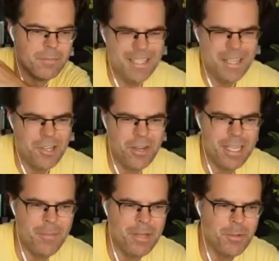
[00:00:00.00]
interesting.
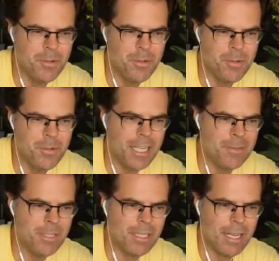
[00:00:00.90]
I mean, you were talking
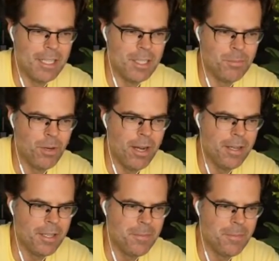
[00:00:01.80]
about kind of the
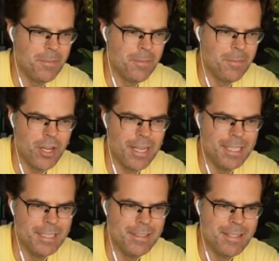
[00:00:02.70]
product made in China
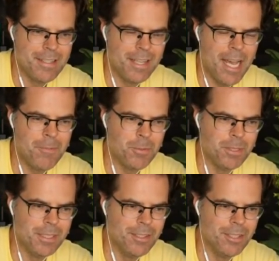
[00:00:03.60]
and slapped
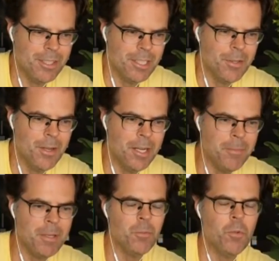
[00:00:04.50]
with the logo on. I
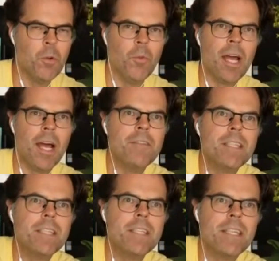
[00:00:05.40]
mean, what what I've
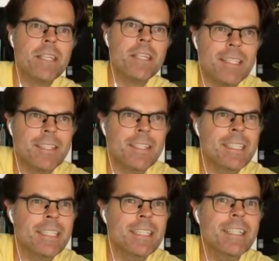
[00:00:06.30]
seen
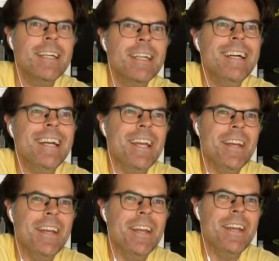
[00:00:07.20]
recently,
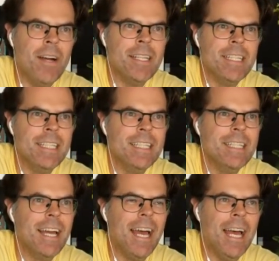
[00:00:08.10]
it's
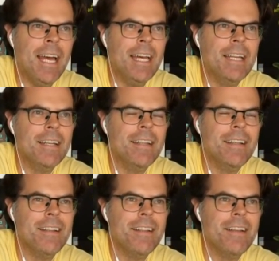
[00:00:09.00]
funny at
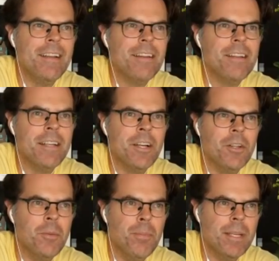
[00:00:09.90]
you know
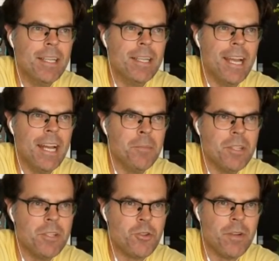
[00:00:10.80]
the big cannabis
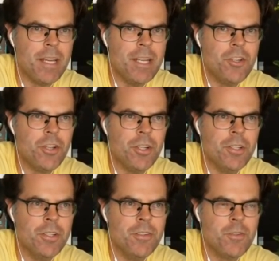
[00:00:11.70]
trade
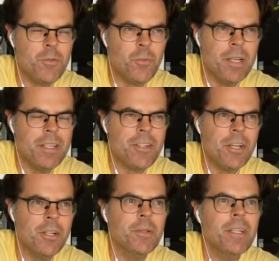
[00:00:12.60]
shows when so